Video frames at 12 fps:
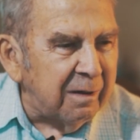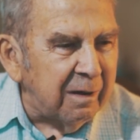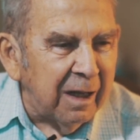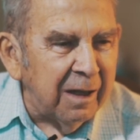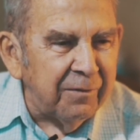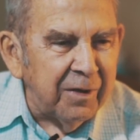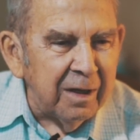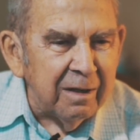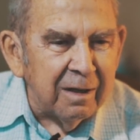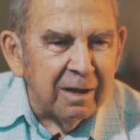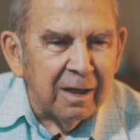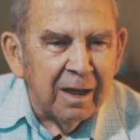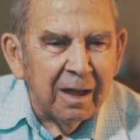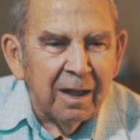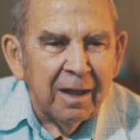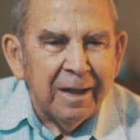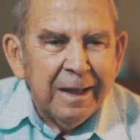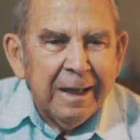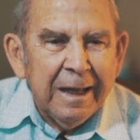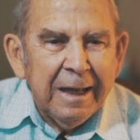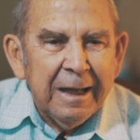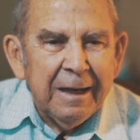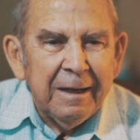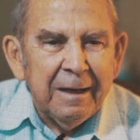loved it,
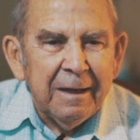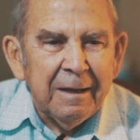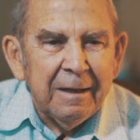and